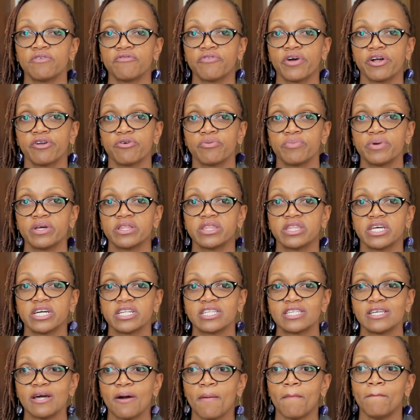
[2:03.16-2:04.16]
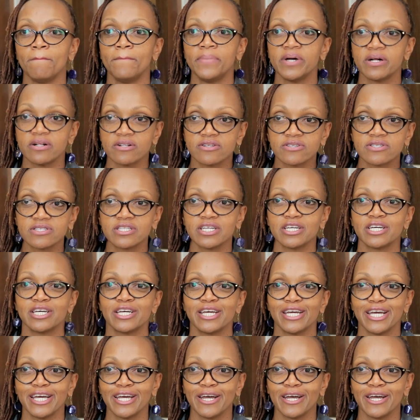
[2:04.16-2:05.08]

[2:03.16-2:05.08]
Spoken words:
environment that builds the